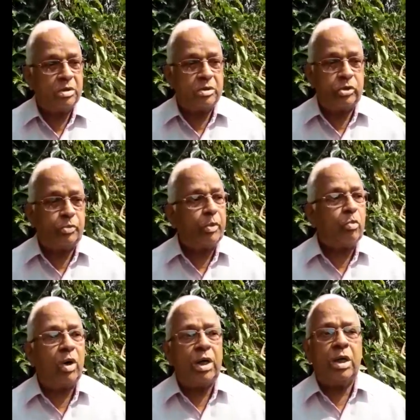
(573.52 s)
This is for
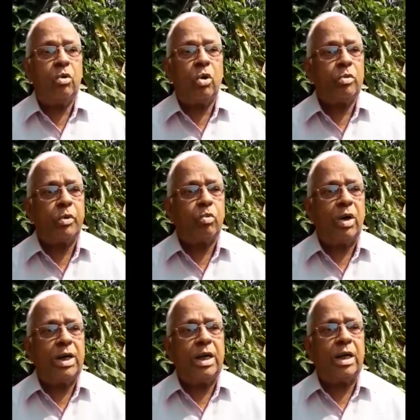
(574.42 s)
not for
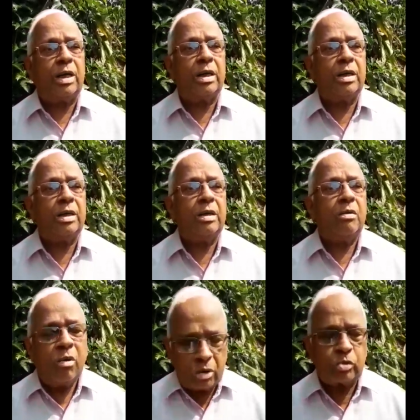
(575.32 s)
one day,
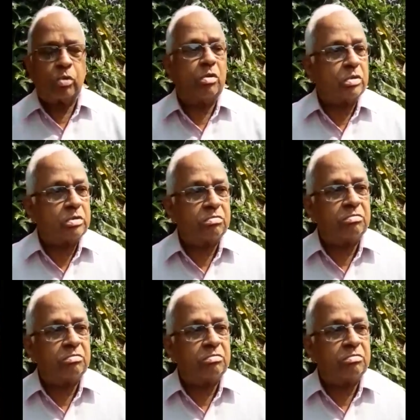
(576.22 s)
all throughout.